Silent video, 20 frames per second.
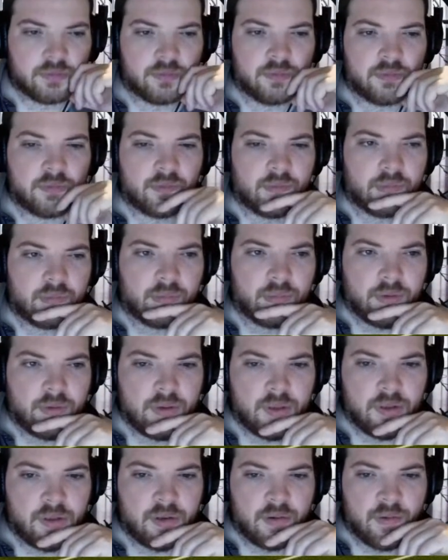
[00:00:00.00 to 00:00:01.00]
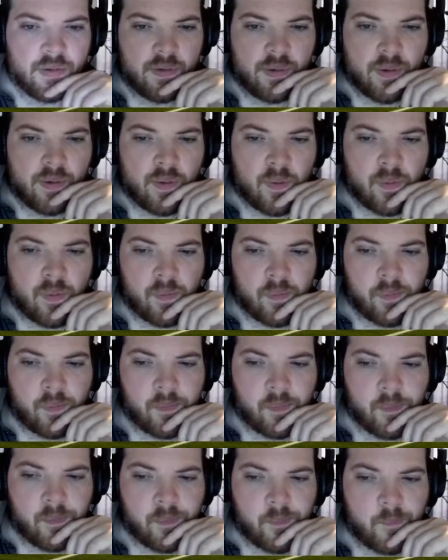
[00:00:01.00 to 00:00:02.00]
because he's too much of a
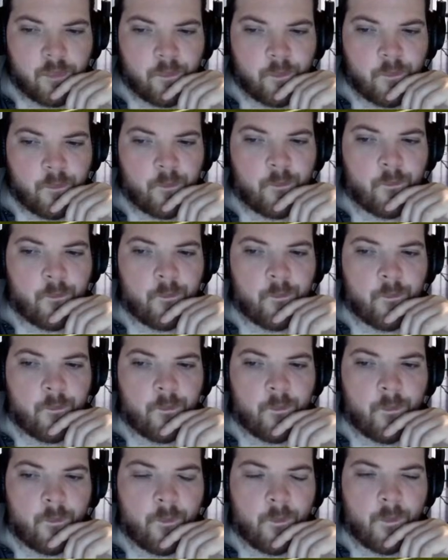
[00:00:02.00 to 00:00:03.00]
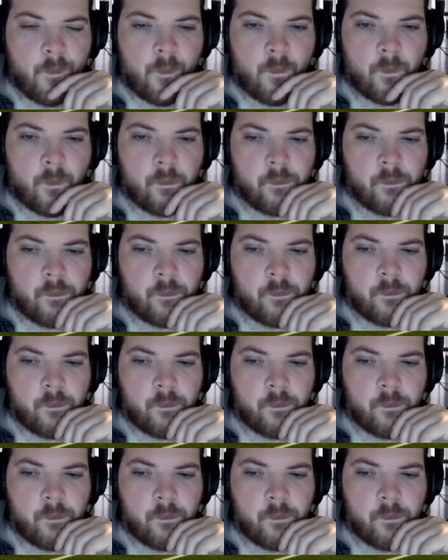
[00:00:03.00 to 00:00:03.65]
distraction. Everything always goes back to him.